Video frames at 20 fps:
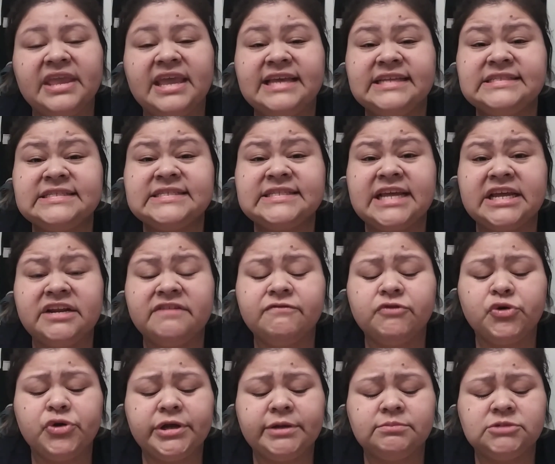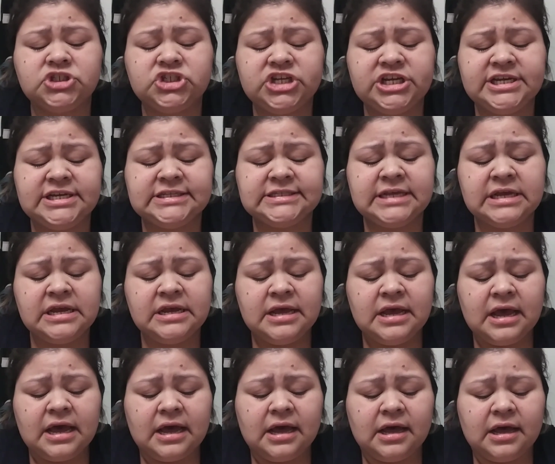instead of cream cheese.
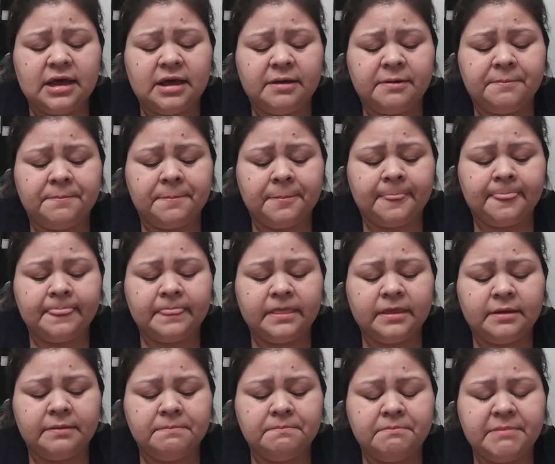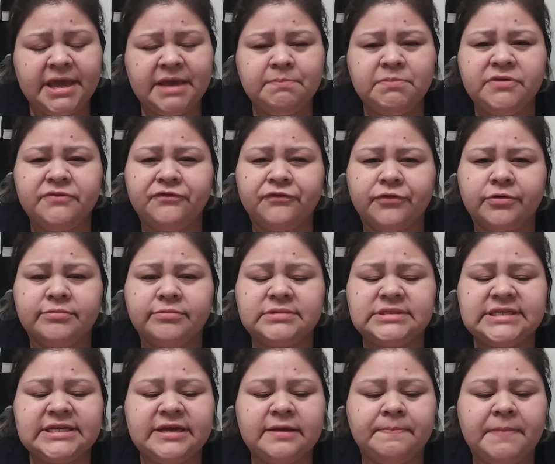Maybe
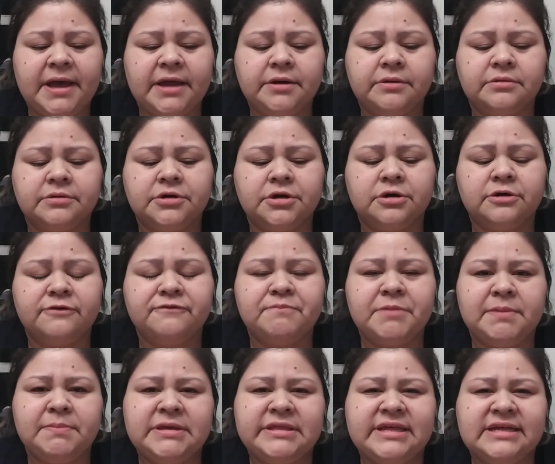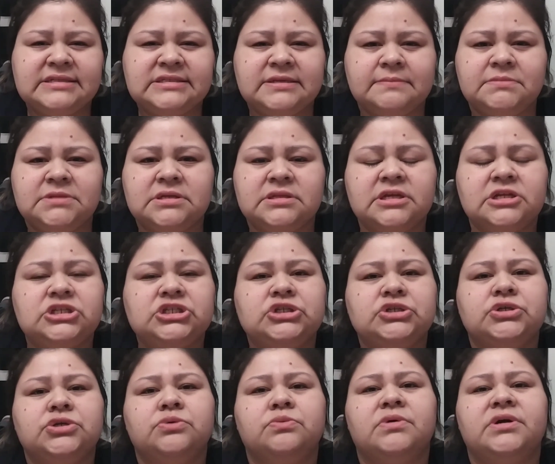fruit dip. I don't know if maybe that's something that
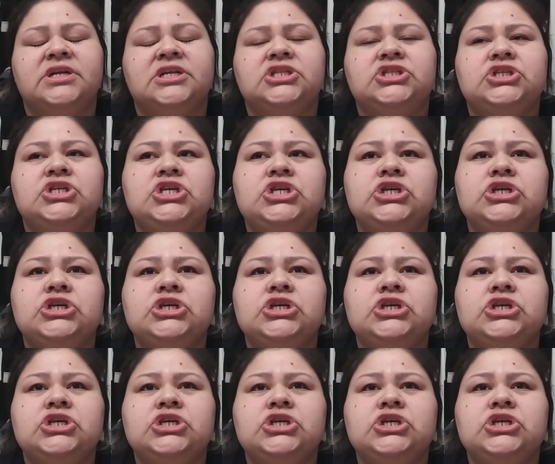you're wanting to